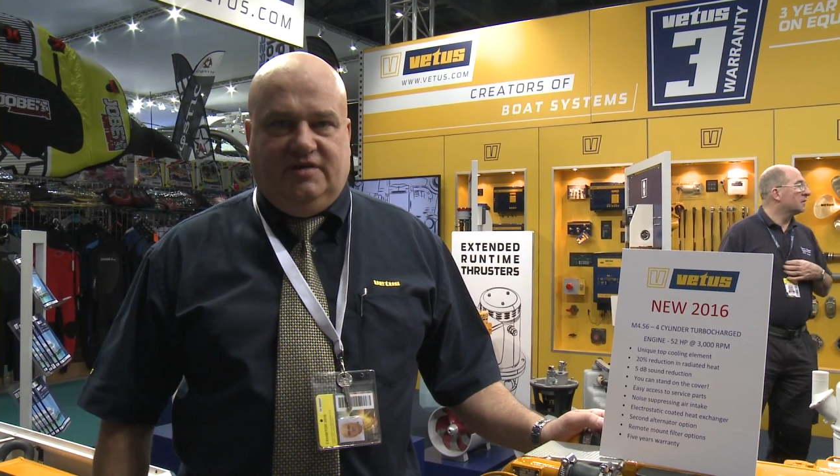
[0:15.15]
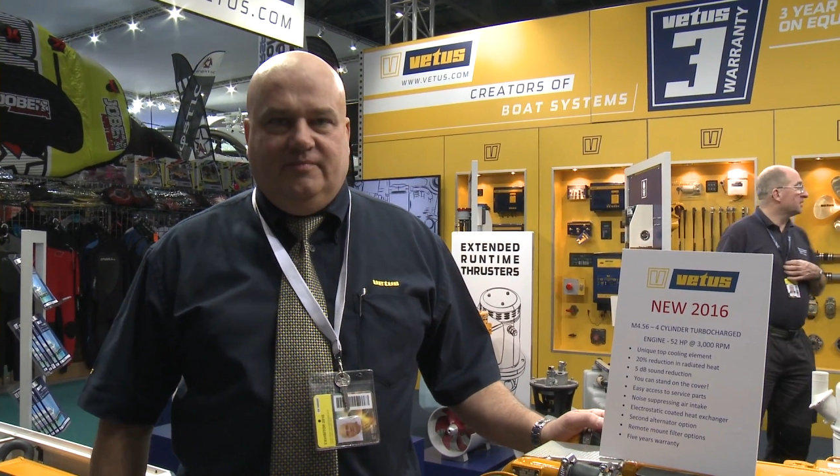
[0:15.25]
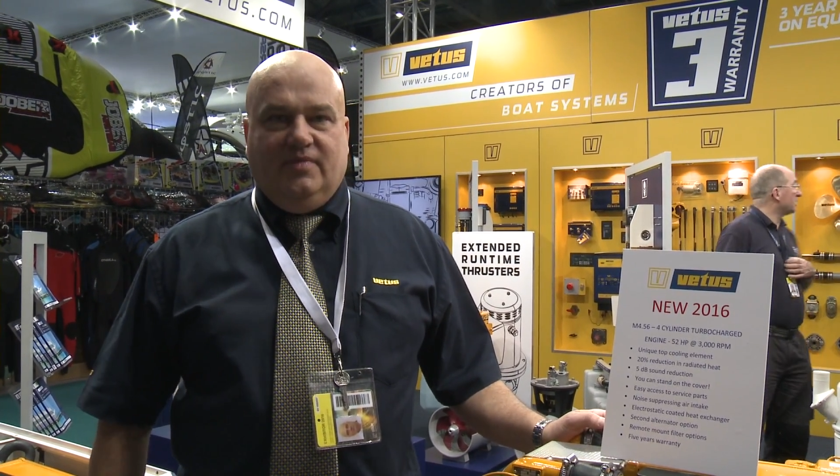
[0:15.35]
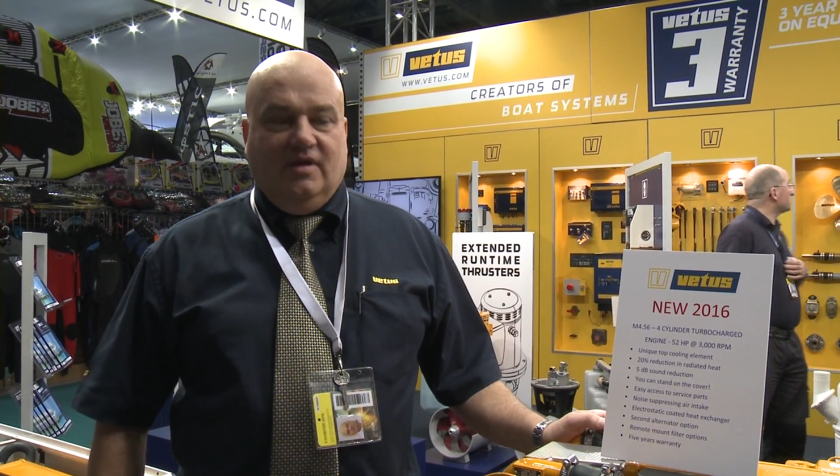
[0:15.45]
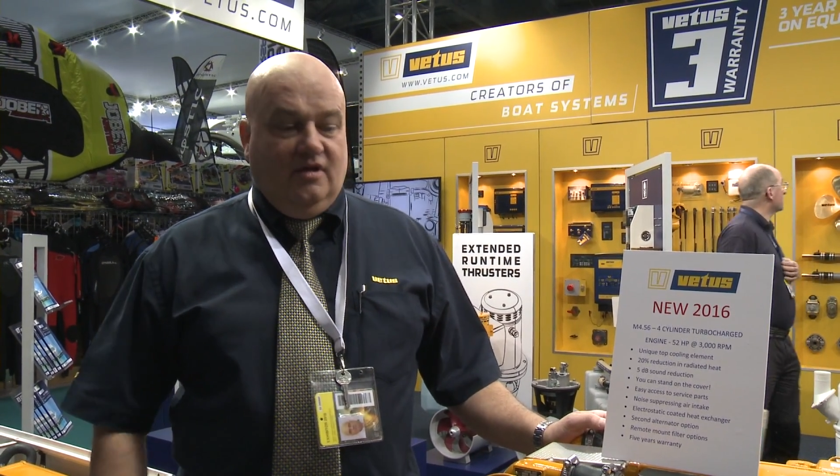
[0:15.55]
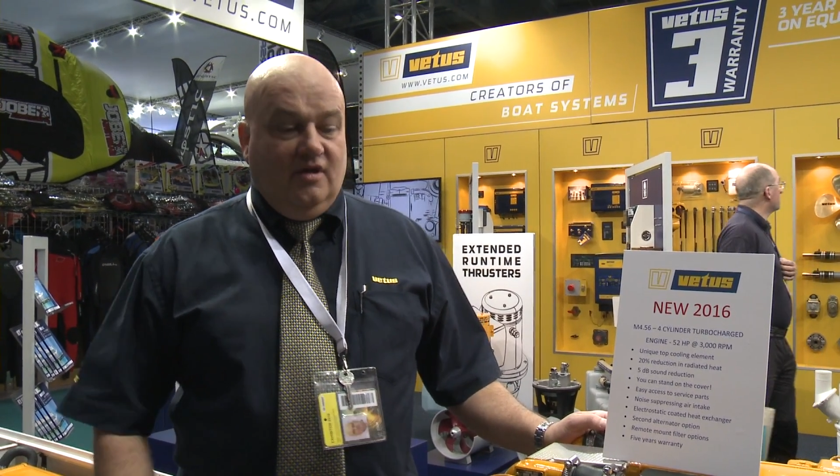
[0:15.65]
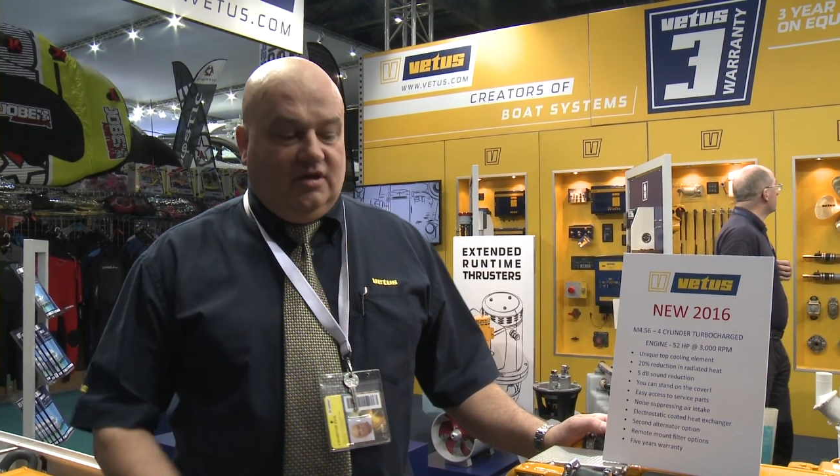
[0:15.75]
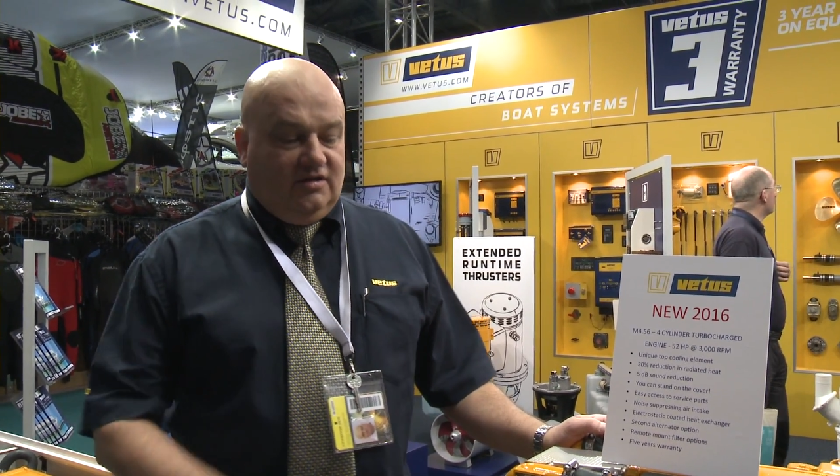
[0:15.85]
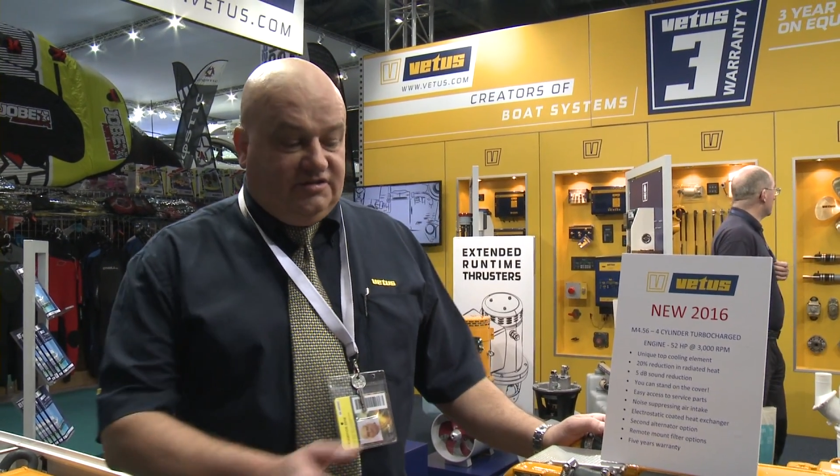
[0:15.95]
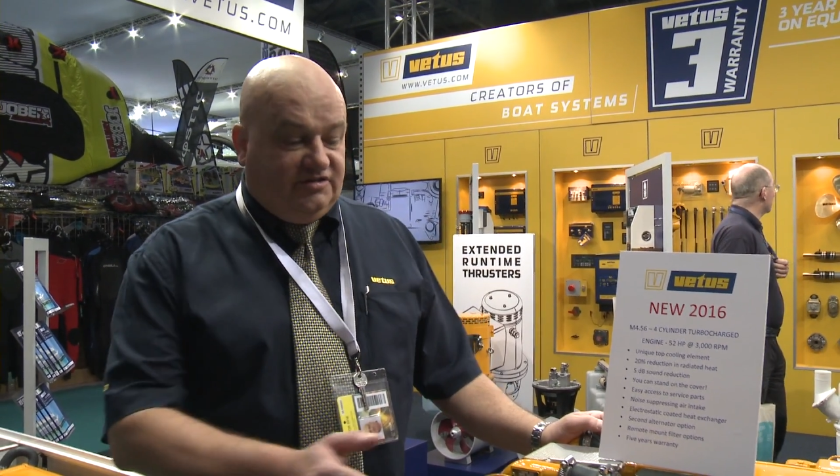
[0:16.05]

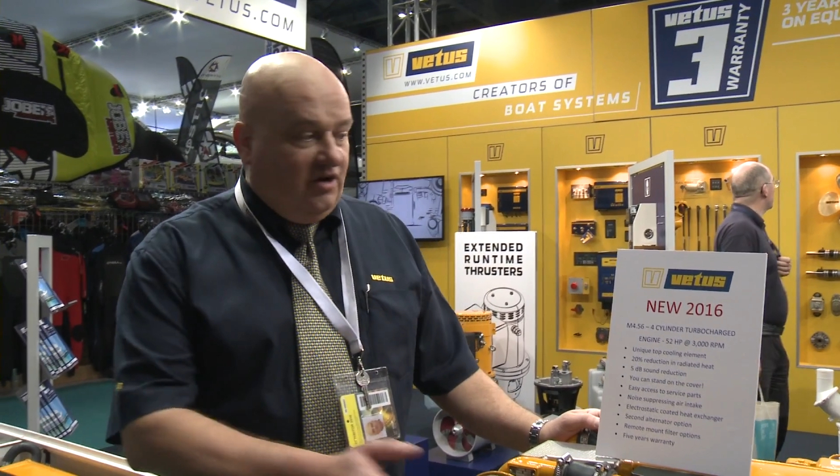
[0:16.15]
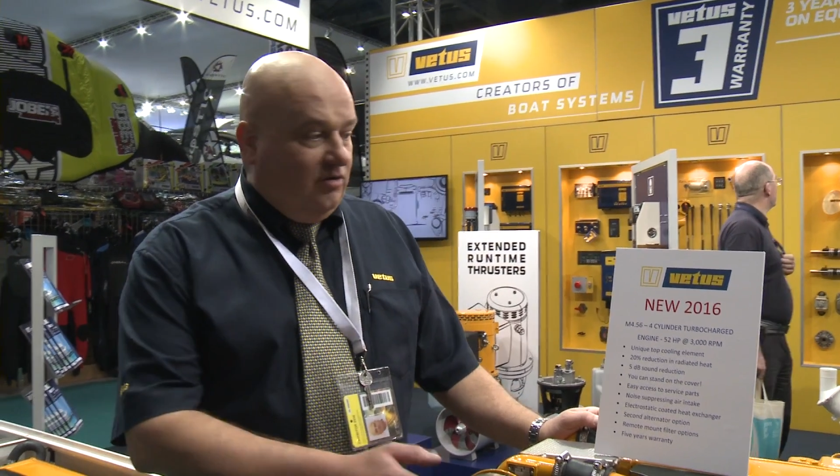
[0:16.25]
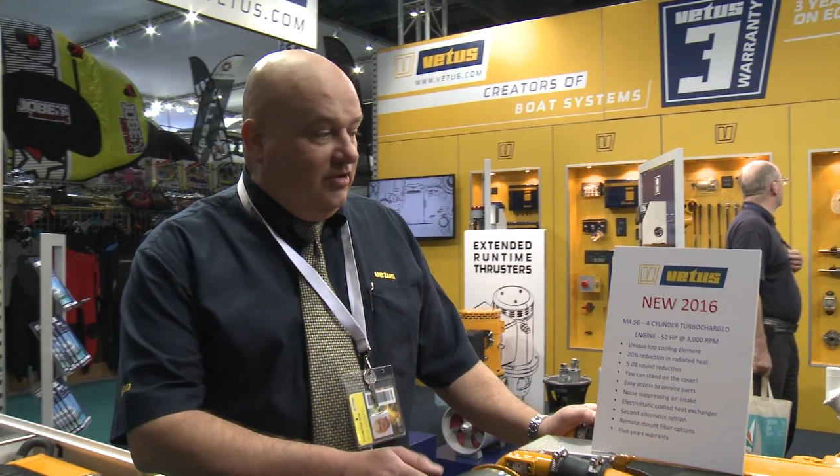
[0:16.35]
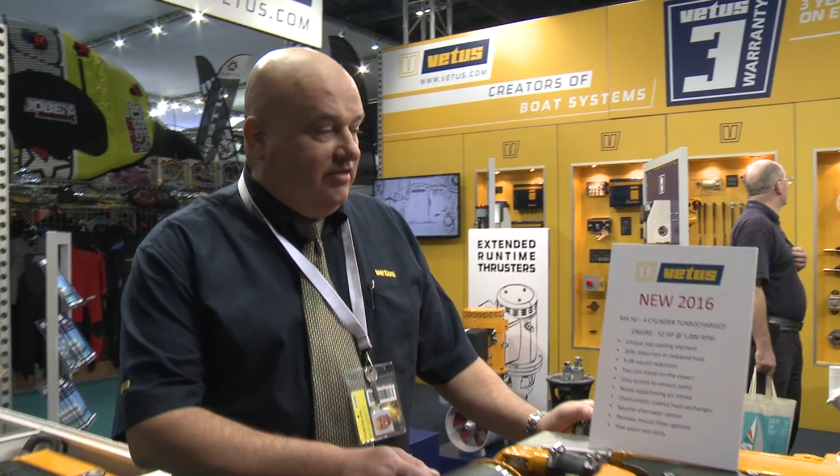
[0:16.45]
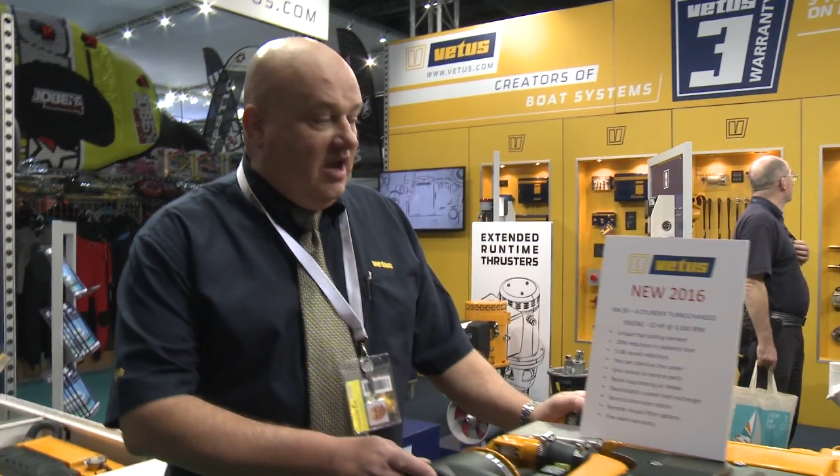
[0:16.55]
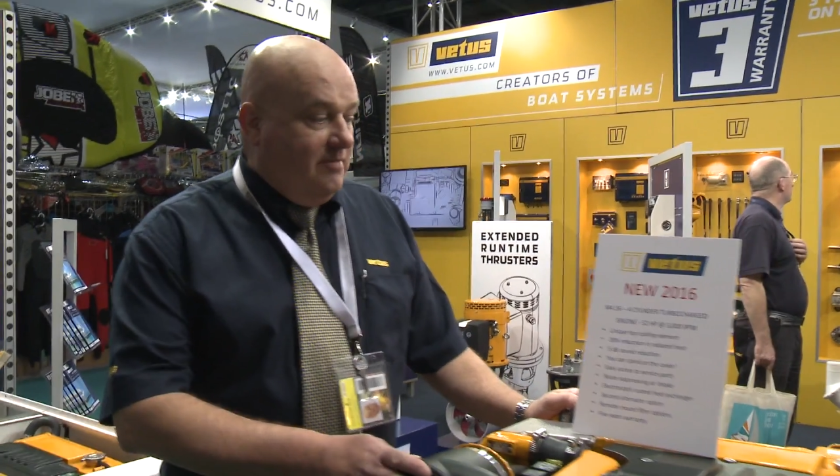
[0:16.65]
I'd like to start with the